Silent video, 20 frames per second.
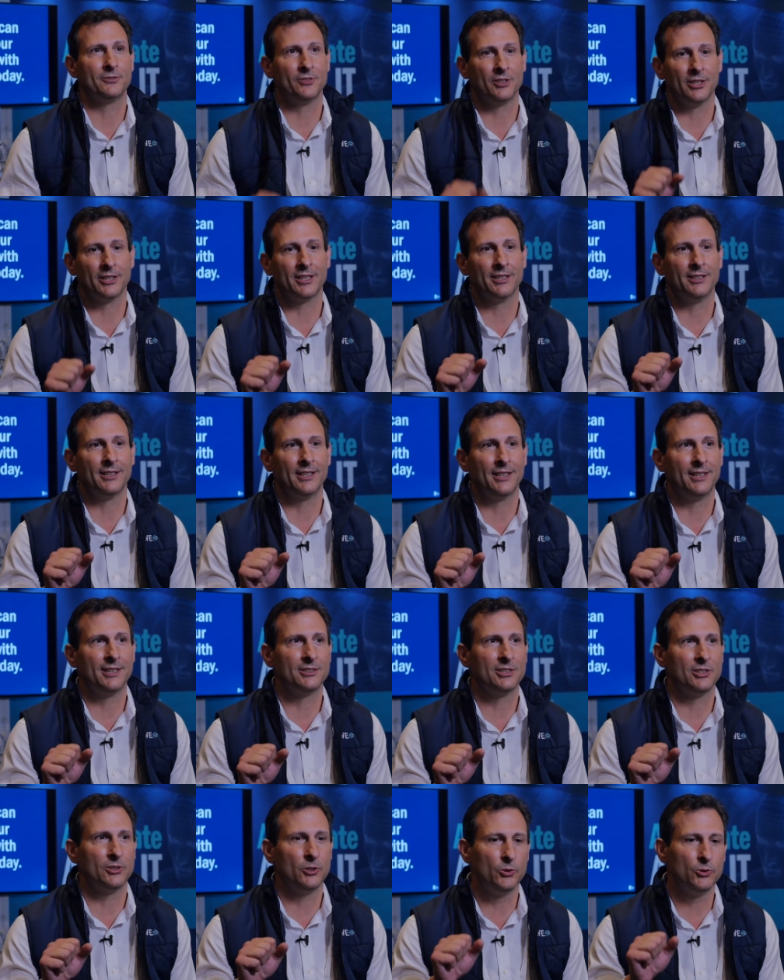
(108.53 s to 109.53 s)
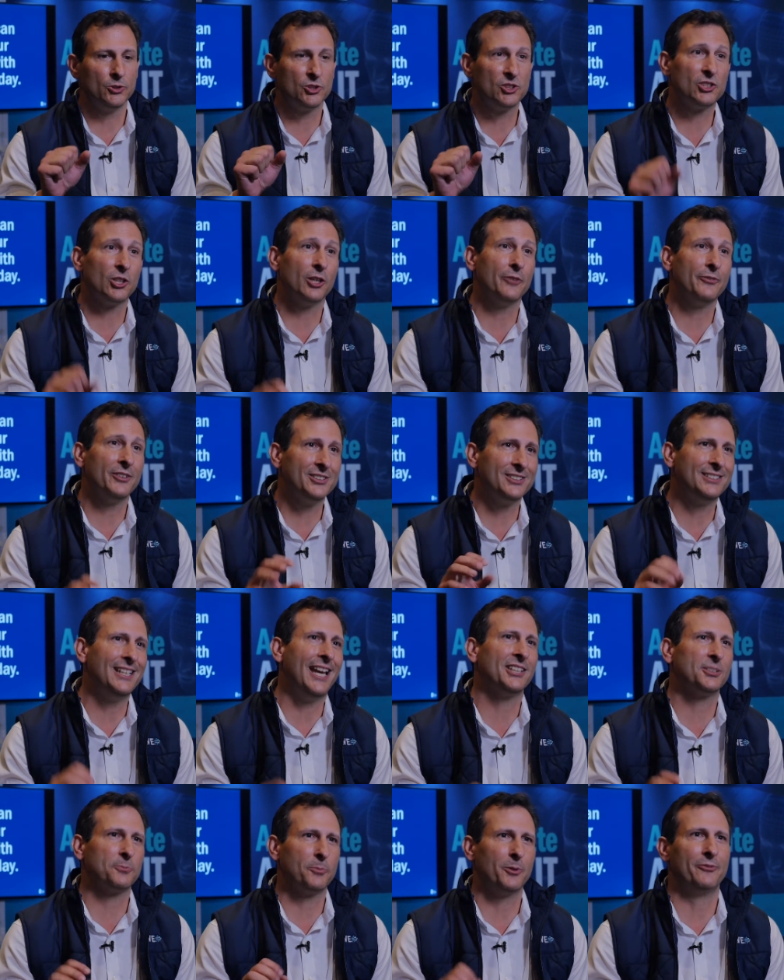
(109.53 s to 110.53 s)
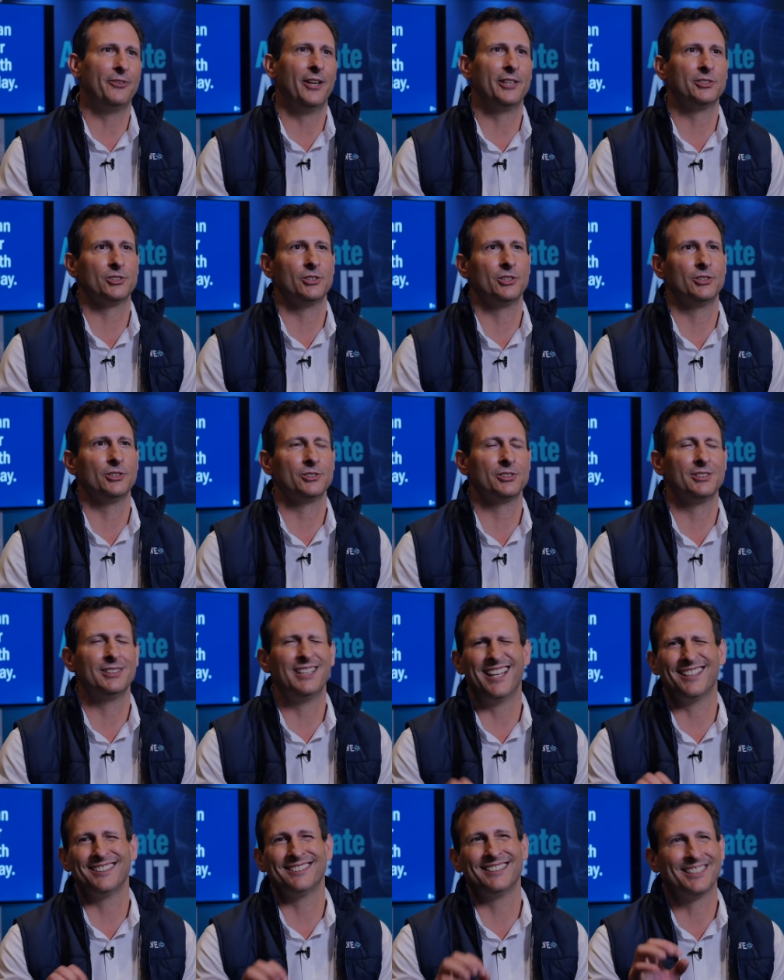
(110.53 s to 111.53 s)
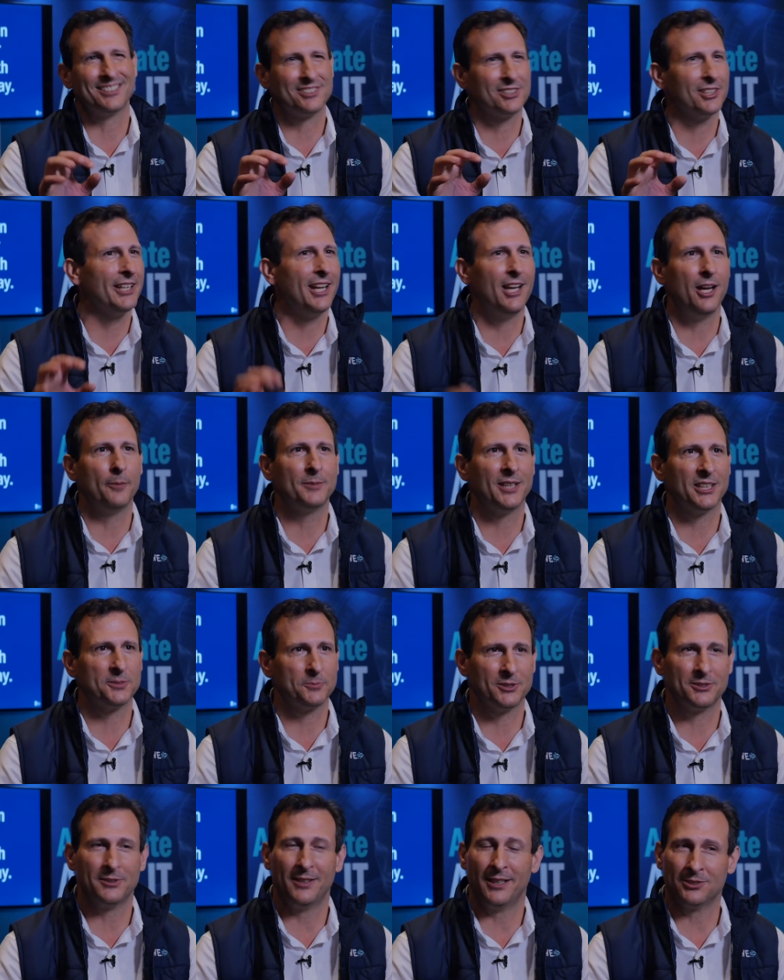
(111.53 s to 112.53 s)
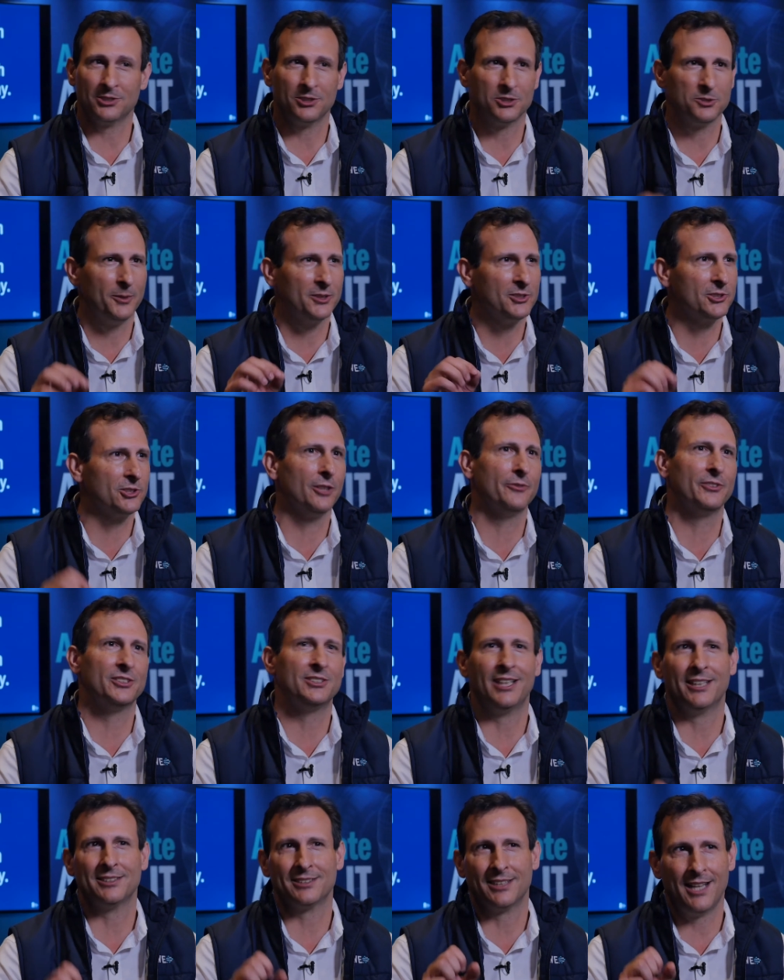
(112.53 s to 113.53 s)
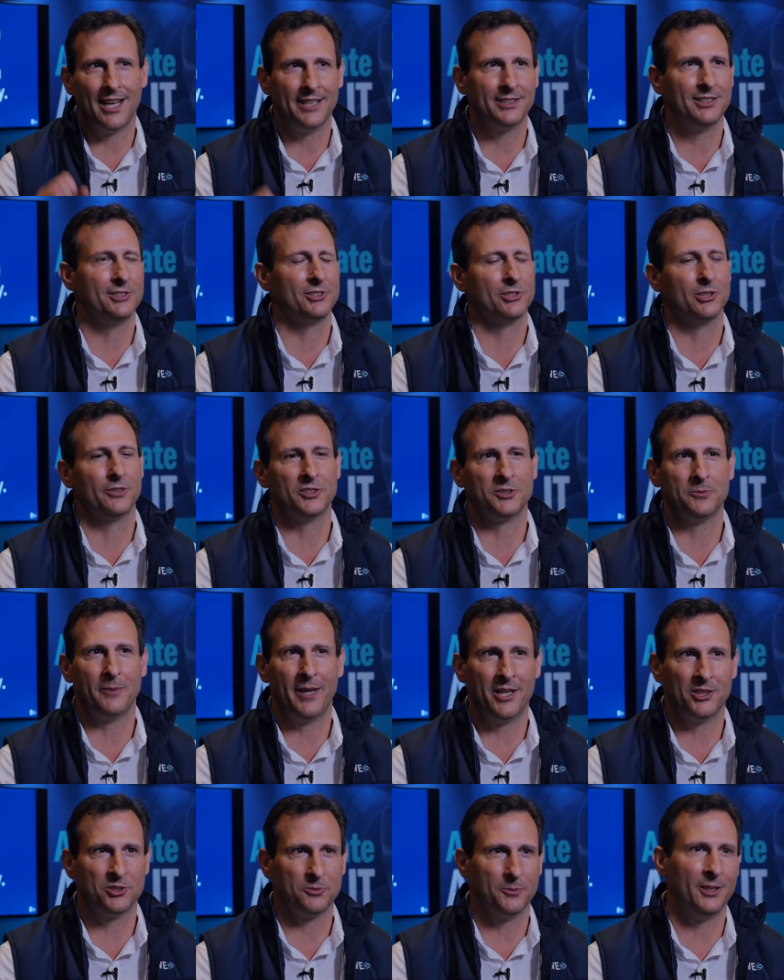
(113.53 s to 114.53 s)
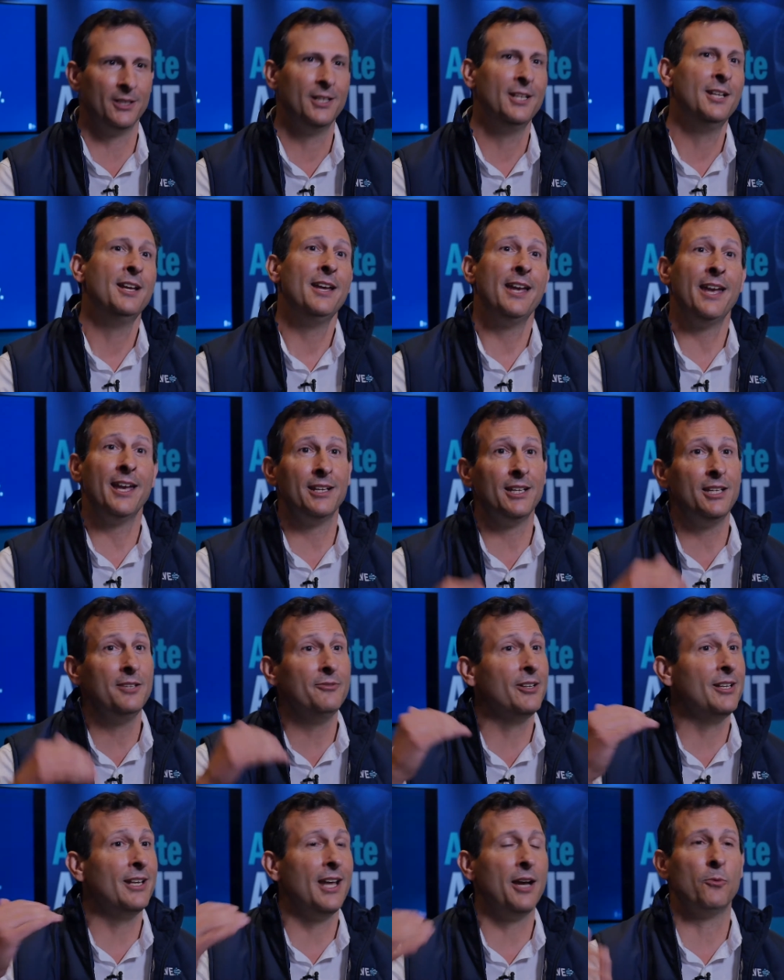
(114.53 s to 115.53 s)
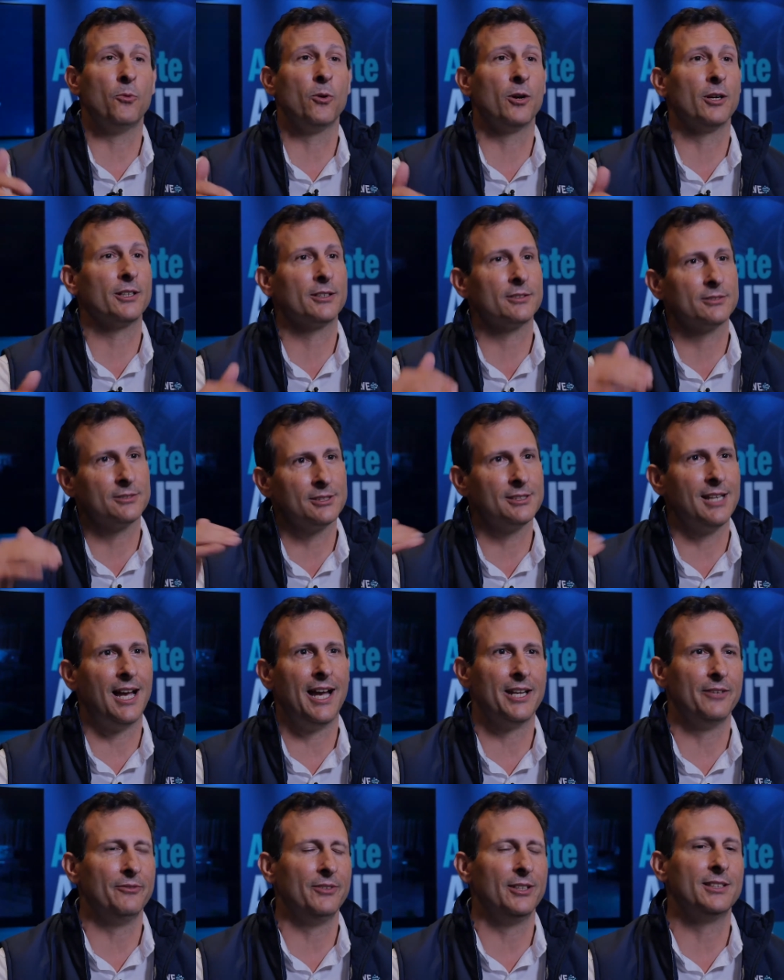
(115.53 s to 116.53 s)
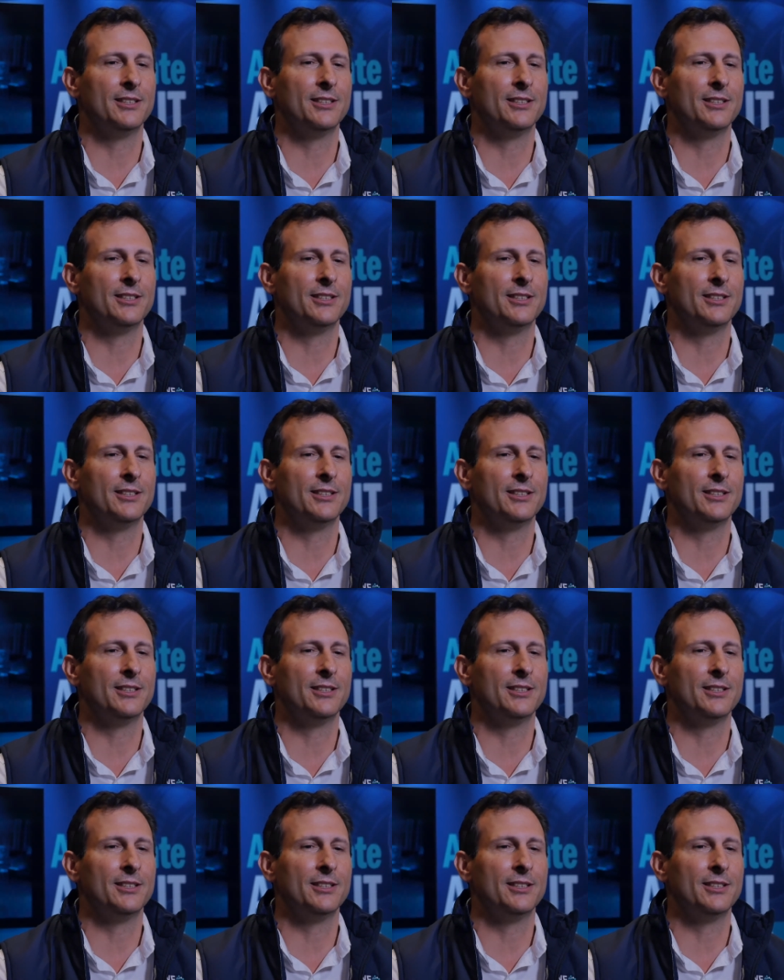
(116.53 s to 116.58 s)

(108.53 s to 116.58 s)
looking to get into service desk professionals, not necessarily help desk professionals, but service desk and IT service management, and even network side of it.